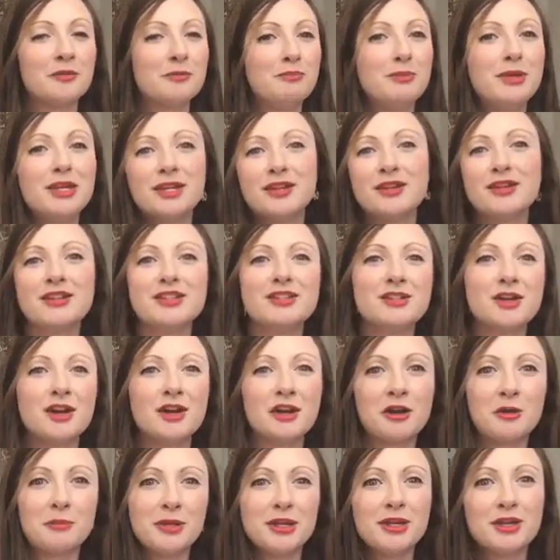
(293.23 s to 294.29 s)
be a good
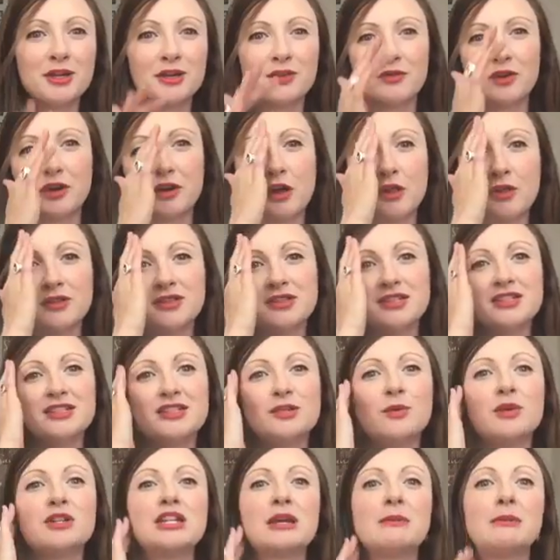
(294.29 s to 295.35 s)
daughter, be a good friend, all those things
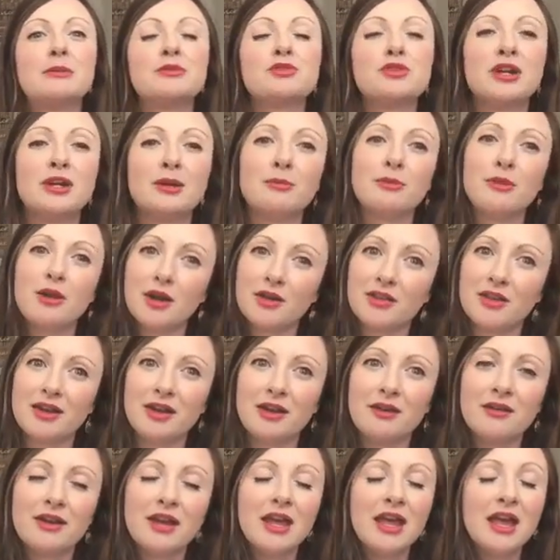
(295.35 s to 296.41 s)
at one time. I'm trying to block that
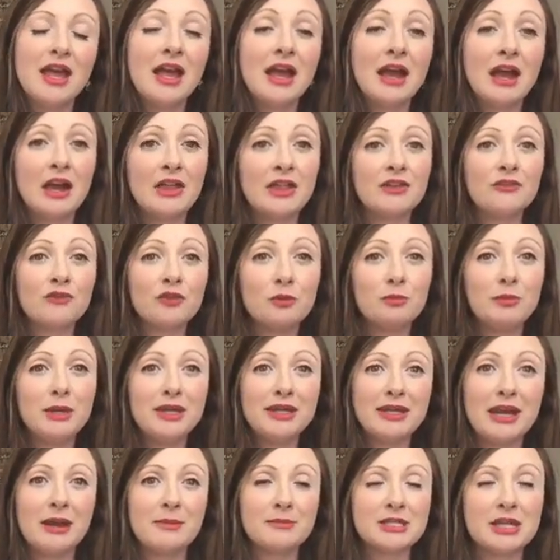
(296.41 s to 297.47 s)
out. And then for me,
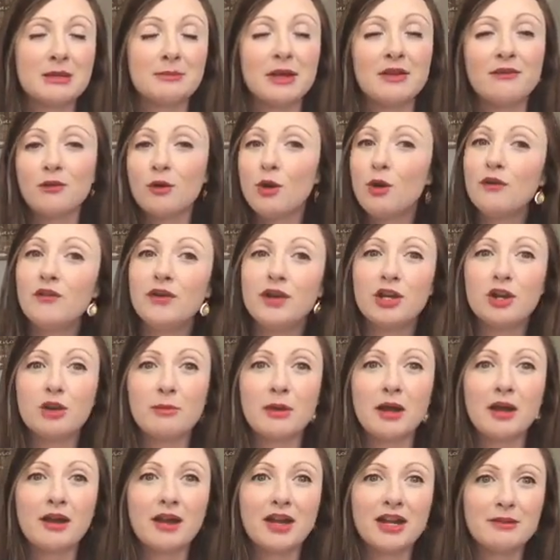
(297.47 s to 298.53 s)
nap time, I have a whole video
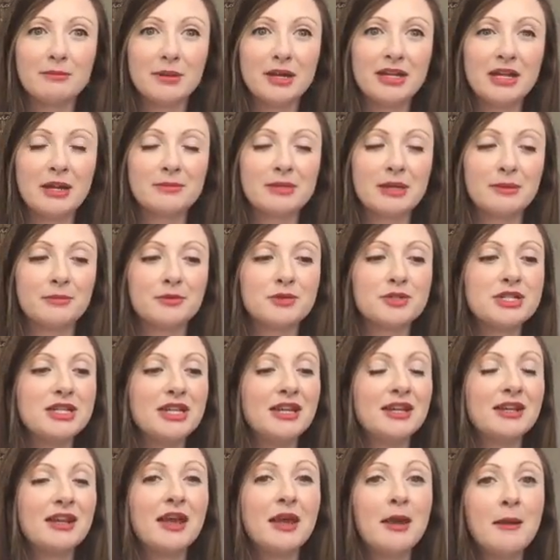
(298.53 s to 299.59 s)
about kind of my nap time
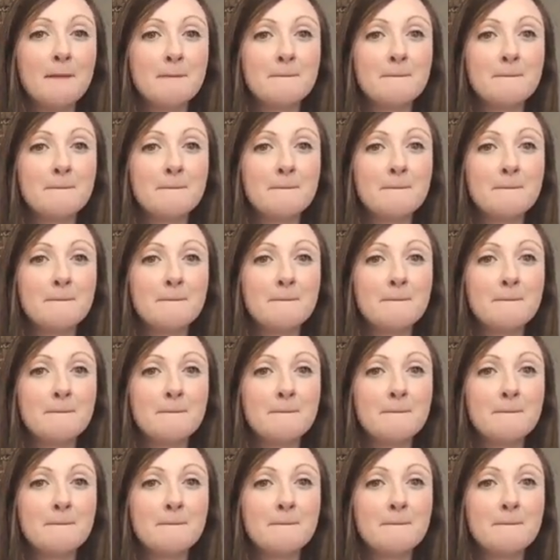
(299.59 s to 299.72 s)
routine.